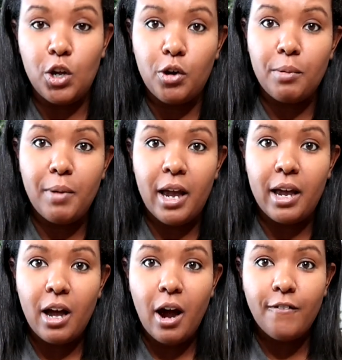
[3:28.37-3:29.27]
you can
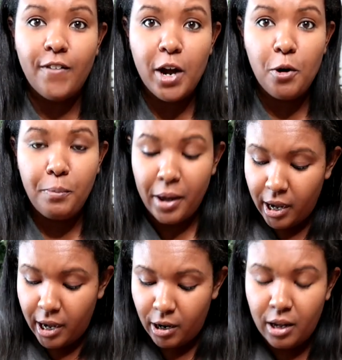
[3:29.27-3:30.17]
make a fire
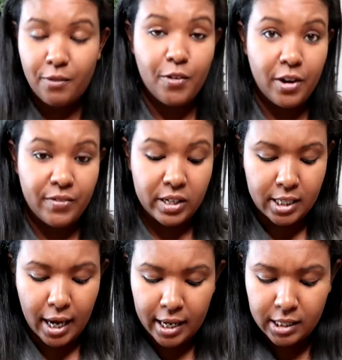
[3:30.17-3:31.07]
pit in front of the
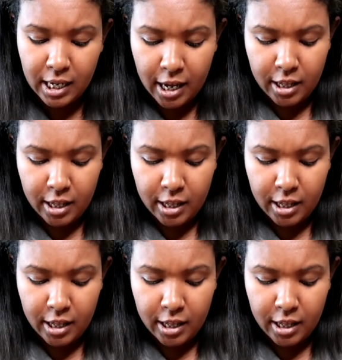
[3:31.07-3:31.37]
tent.